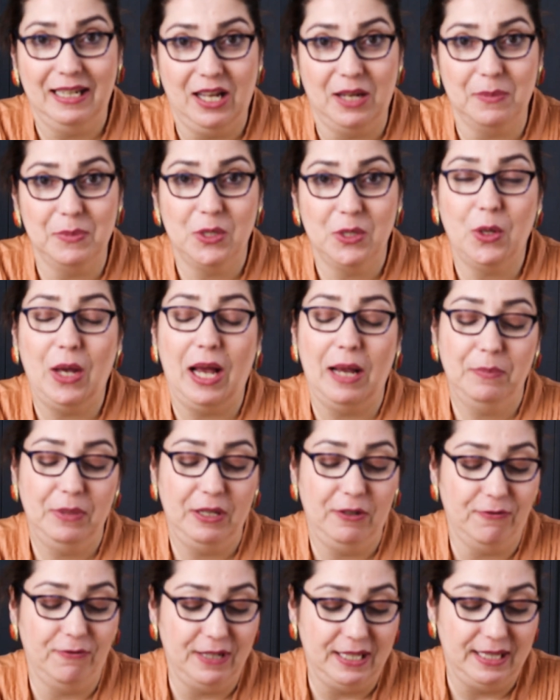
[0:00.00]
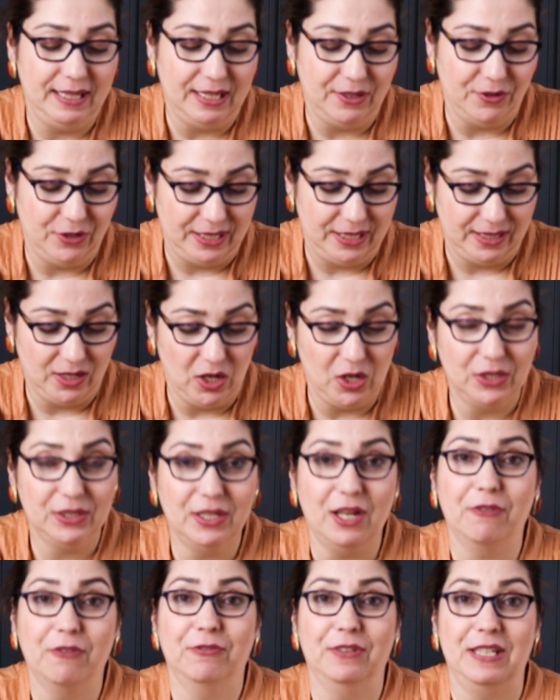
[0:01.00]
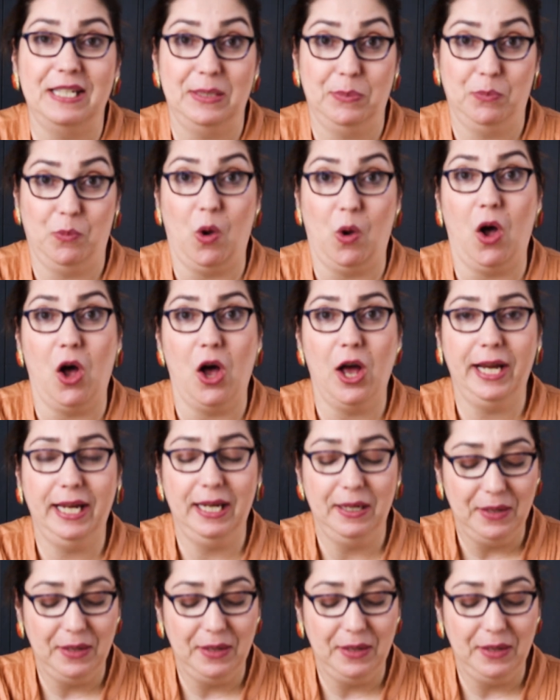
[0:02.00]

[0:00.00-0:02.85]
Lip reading: I'm so happy with the result of this pie,